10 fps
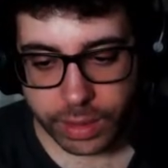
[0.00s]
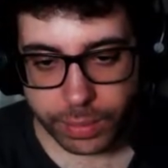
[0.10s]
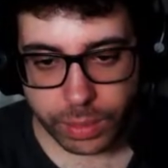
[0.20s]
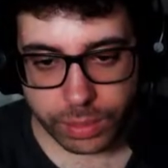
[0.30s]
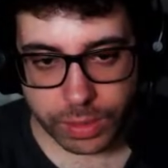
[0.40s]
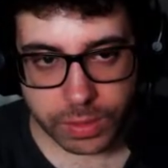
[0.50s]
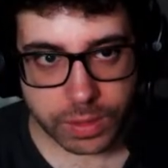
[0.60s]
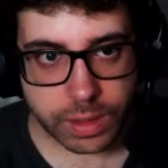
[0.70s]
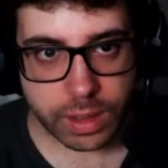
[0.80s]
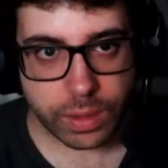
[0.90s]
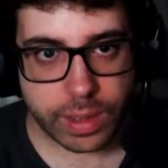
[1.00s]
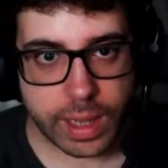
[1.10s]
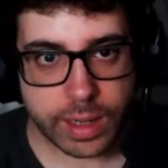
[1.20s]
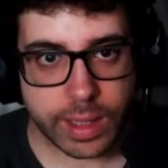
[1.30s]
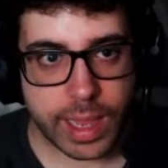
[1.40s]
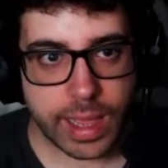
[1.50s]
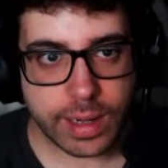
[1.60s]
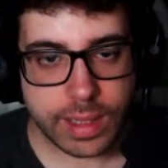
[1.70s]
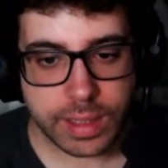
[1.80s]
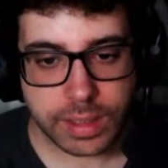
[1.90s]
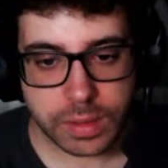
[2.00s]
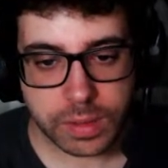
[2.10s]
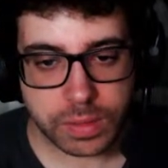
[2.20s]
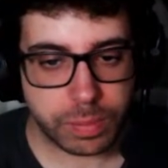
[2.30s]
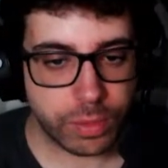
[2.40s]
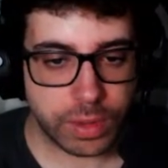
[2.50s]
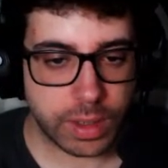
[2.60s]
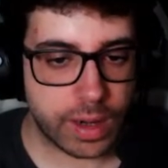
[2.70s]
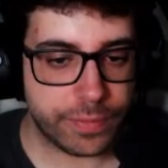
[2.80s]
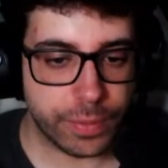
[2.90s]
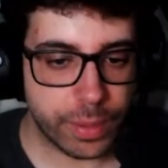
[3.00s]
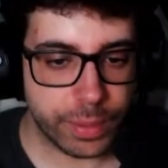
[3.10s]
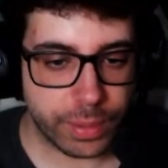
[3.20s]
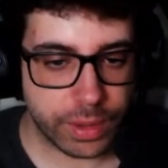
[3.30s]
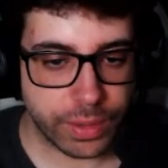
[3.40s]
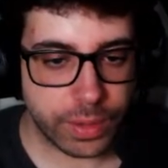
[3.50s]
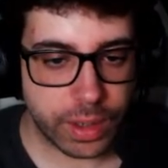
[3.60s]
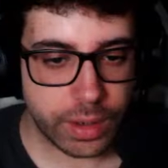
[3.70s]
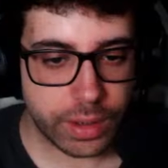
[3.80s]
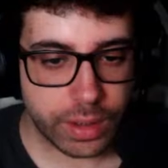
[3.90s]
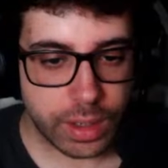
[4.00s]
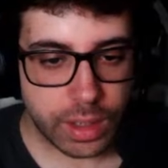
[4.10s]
we will just look at it again. I think this is more than enough for what we want to do here.